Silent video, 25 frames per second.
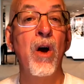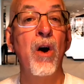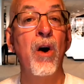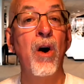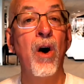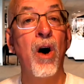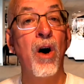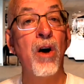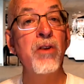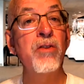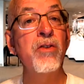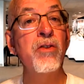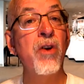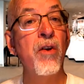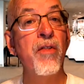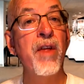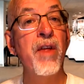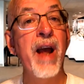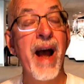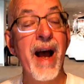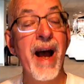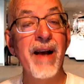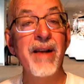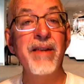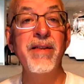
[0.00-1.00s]
Also, the
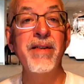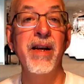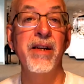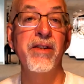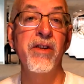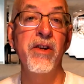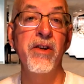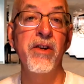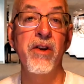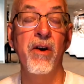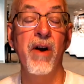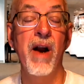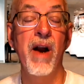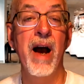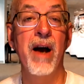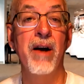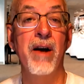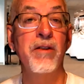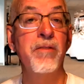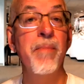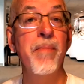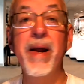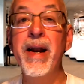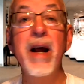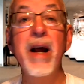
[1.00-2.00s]
assets in your
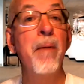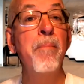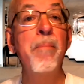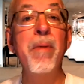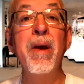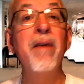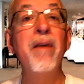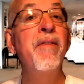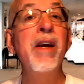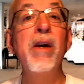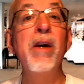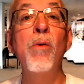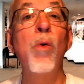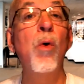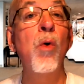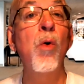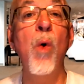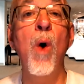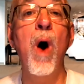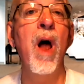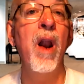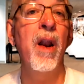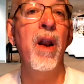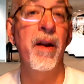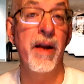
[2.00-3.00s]
house may not be of equal
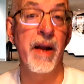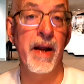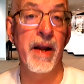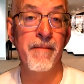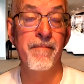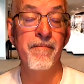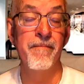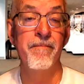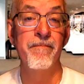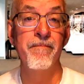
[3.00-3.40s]
quality.